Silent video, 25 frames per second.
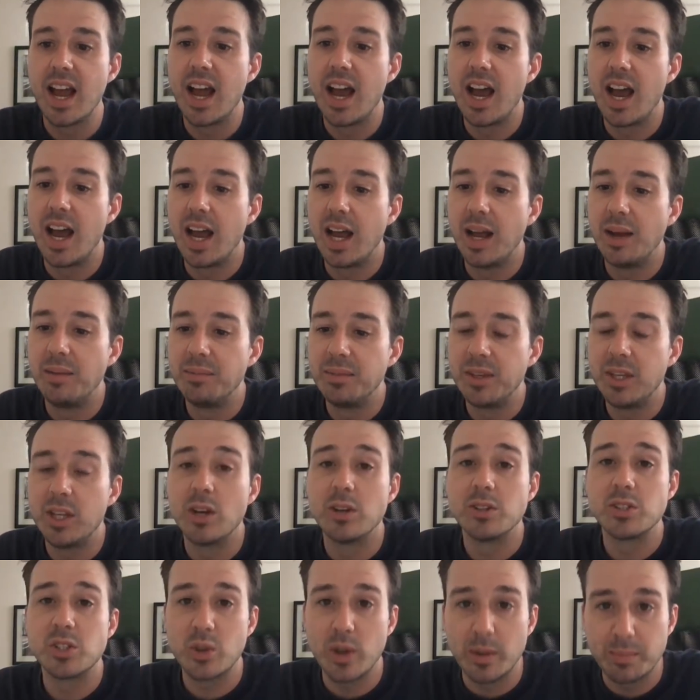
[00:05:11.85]

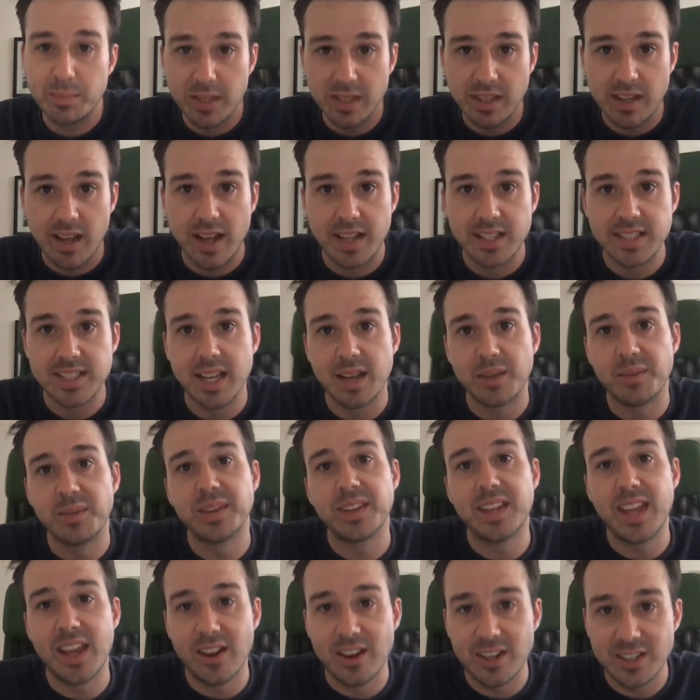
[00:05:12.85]
scripted content
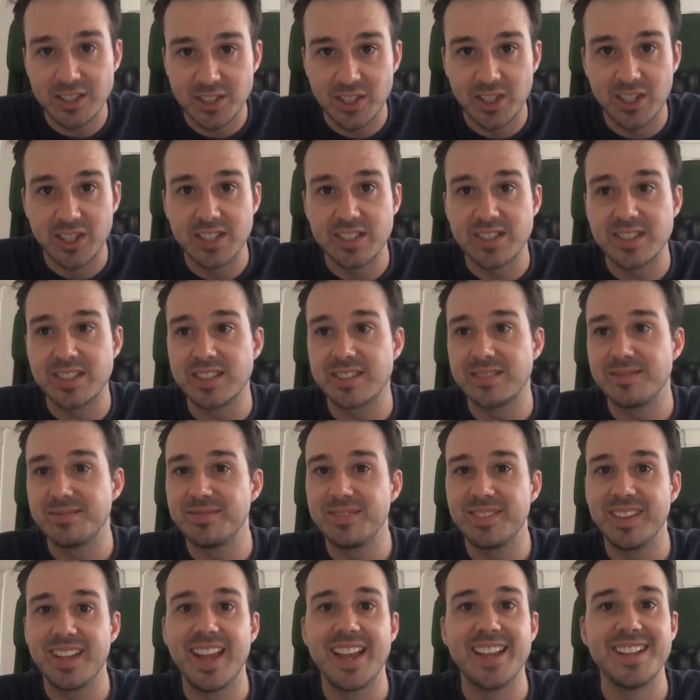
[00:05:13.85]
with characters
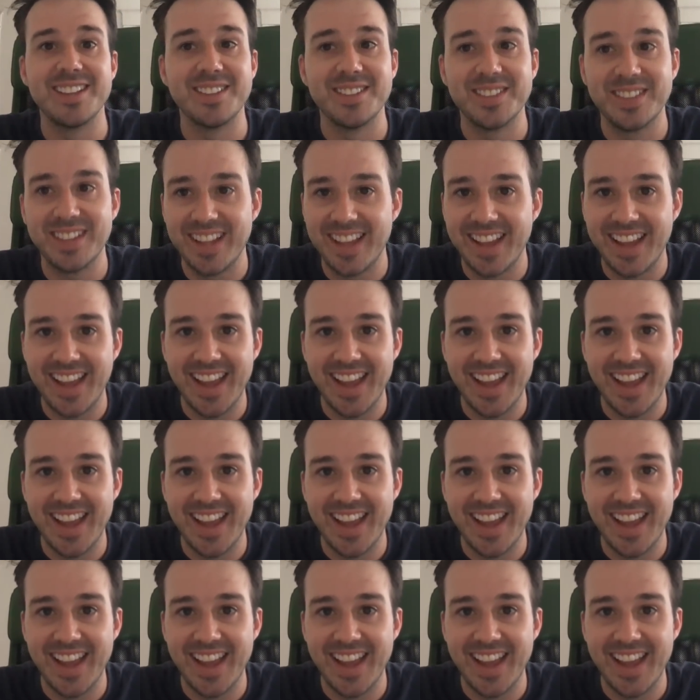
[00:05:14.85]
and